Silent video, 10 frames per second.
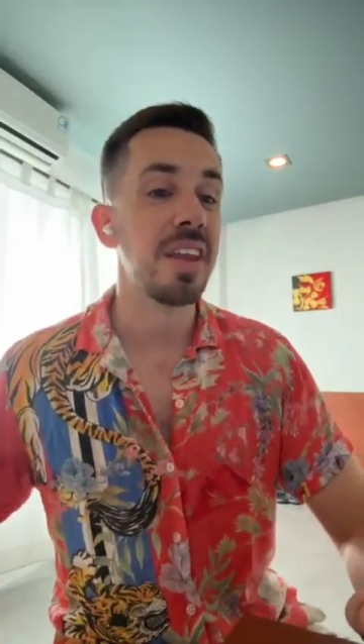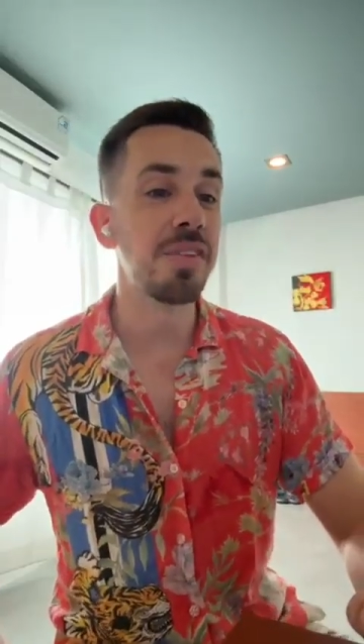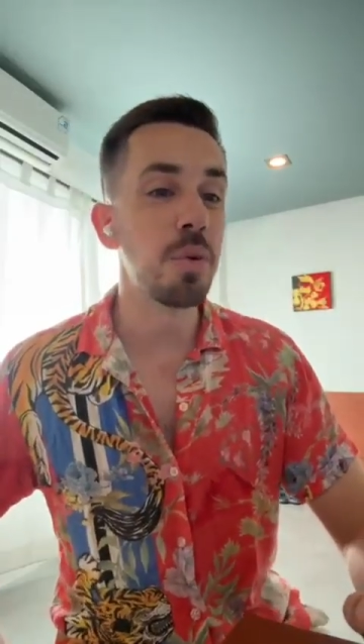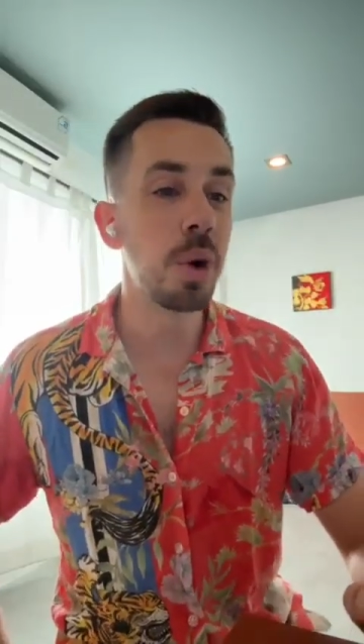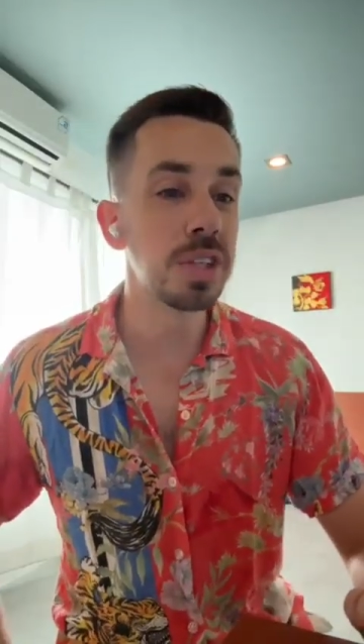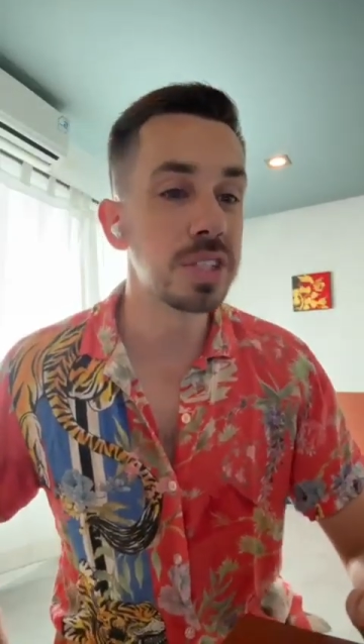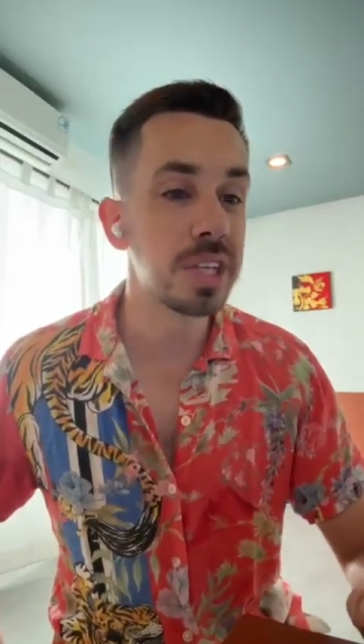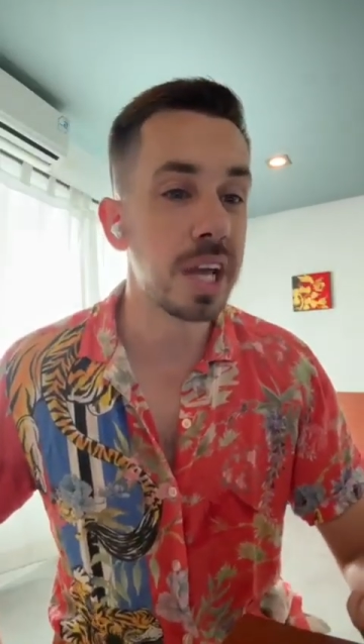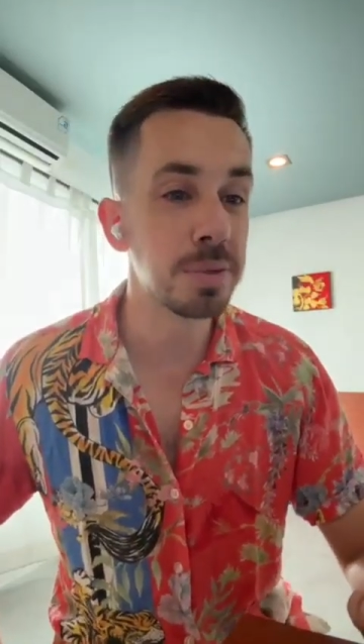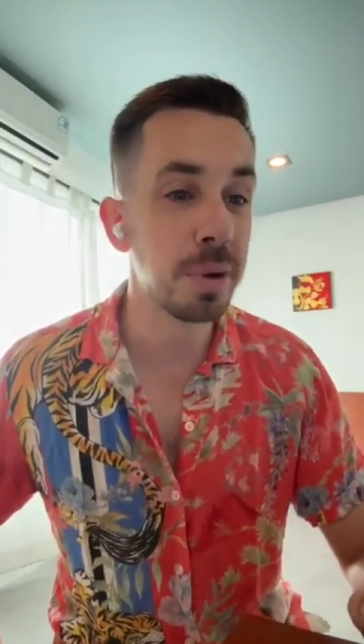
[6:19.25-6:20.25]
Never
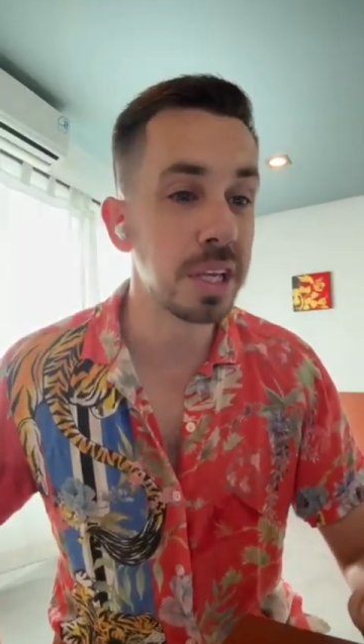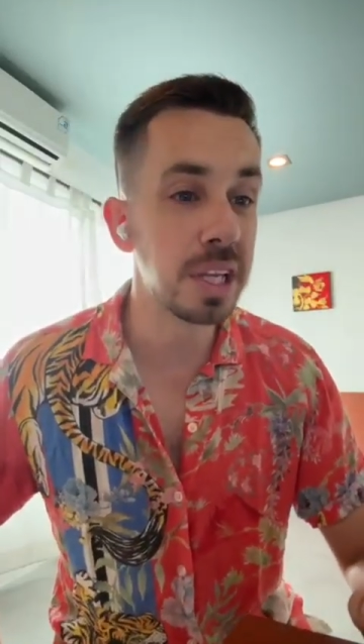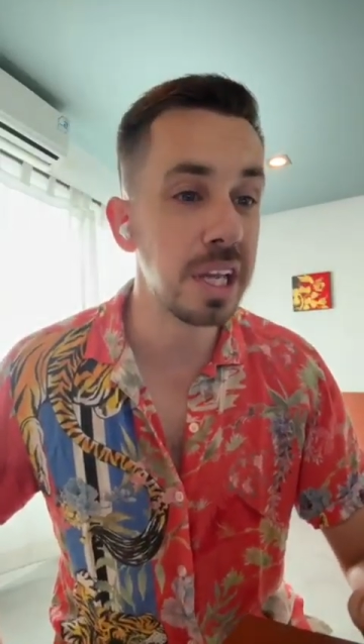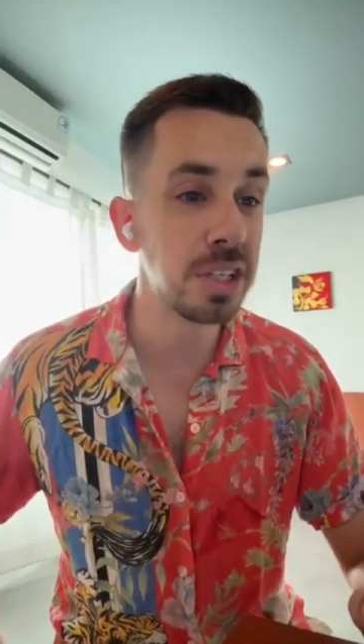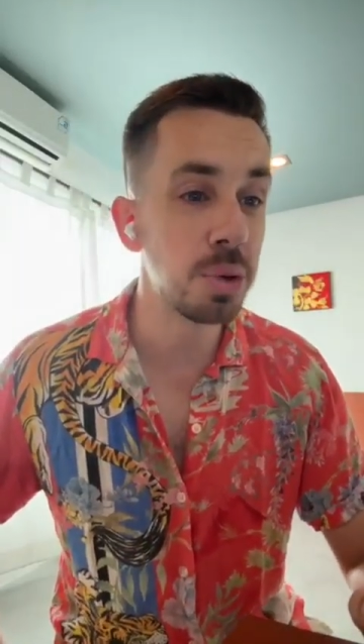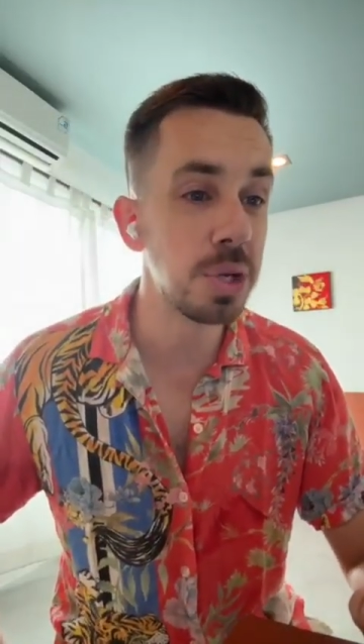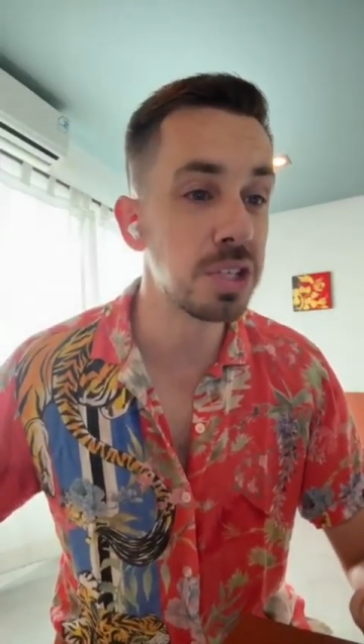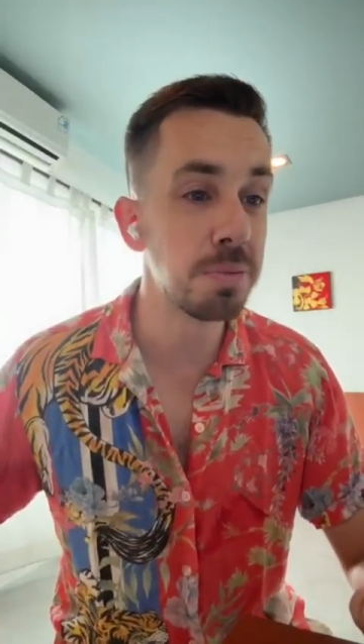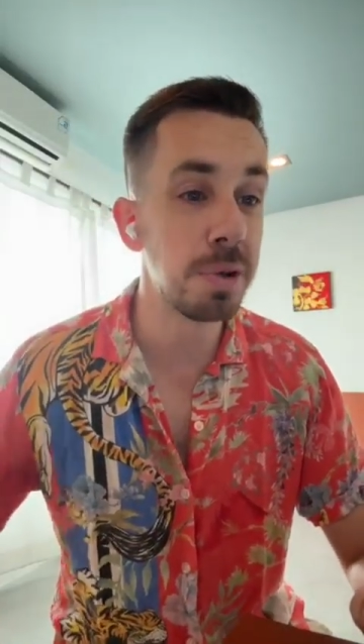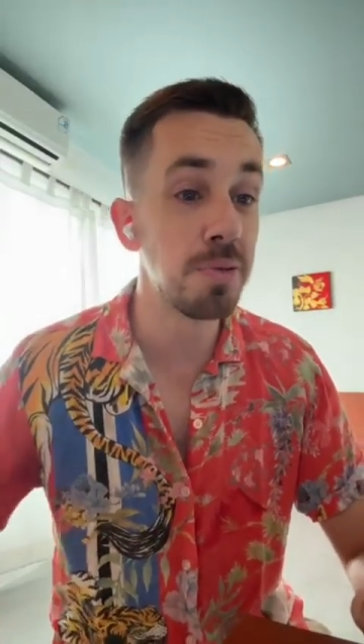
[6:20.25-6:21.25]
once has my
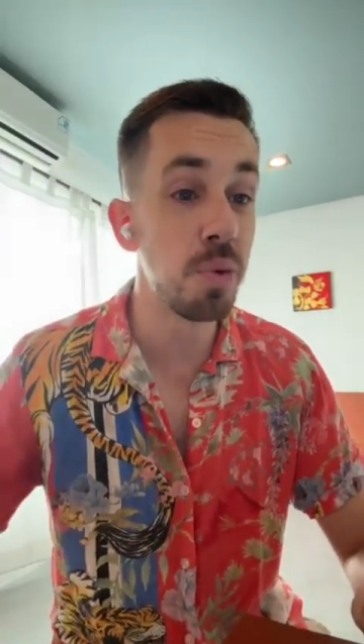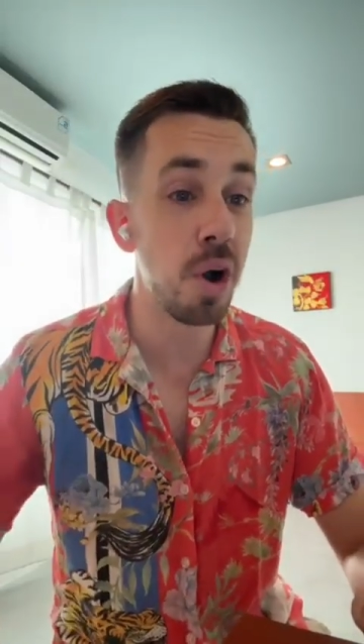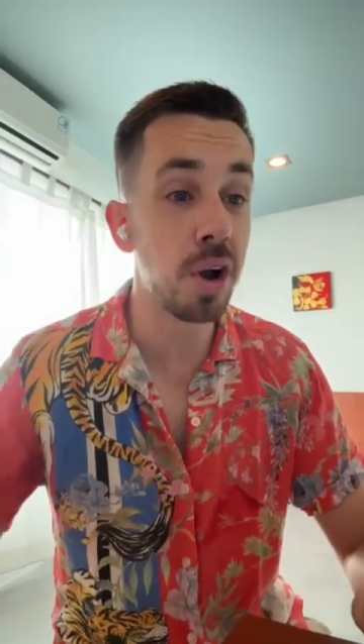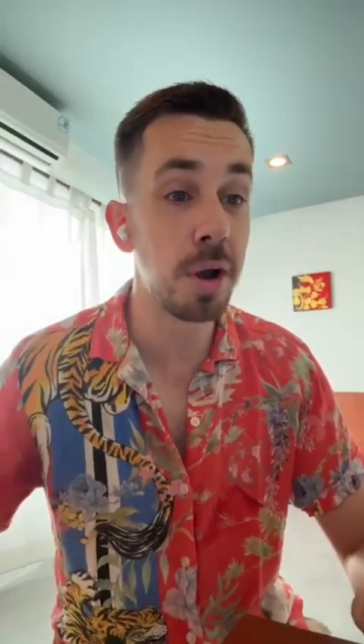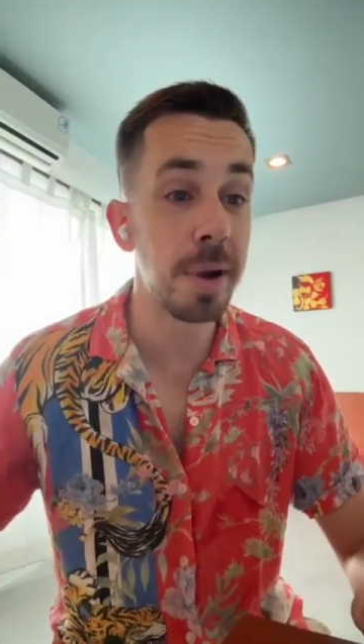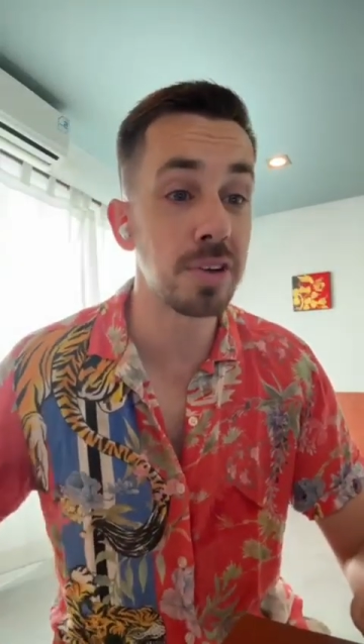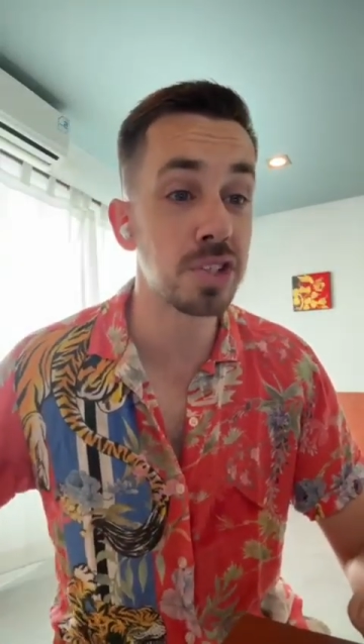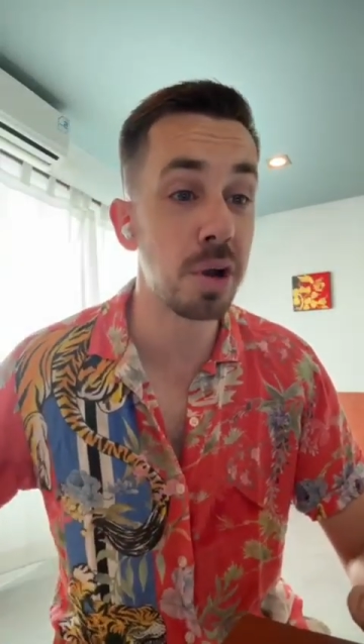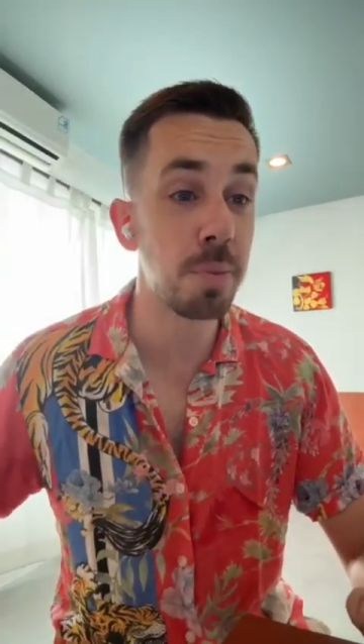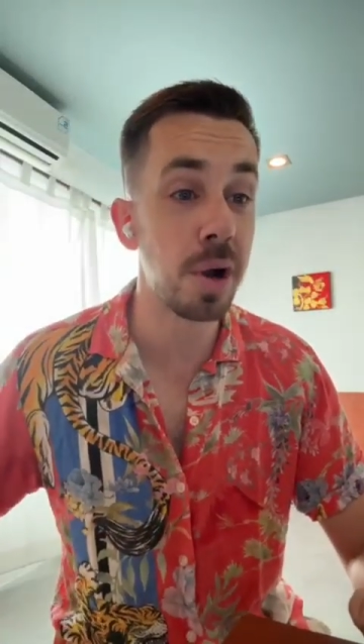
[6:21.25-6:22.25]
intuition been wrong
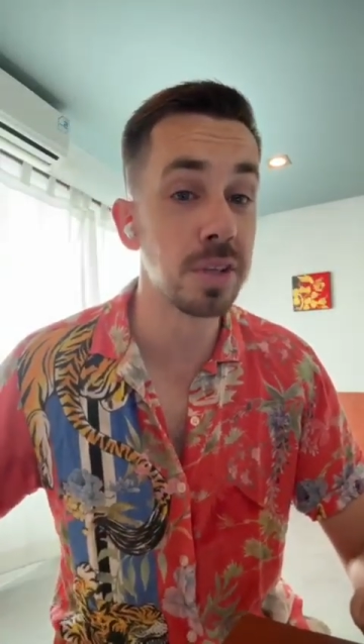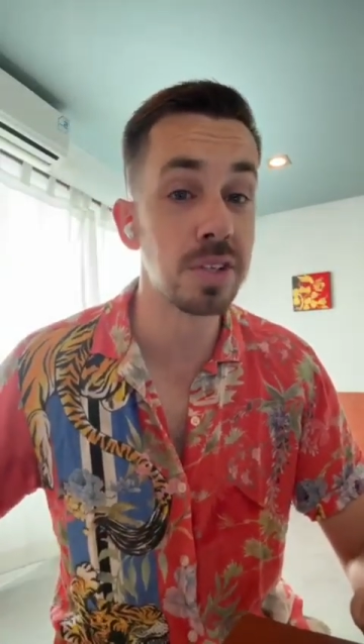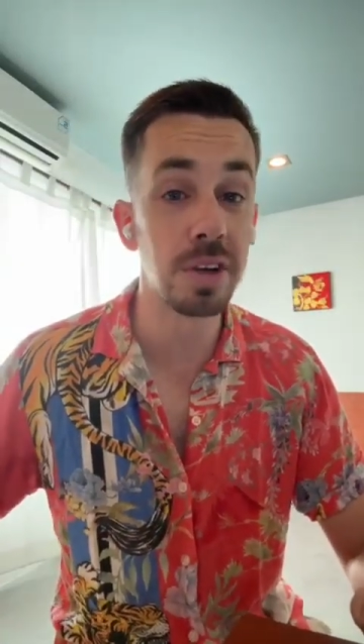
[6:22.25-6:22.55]
about someone,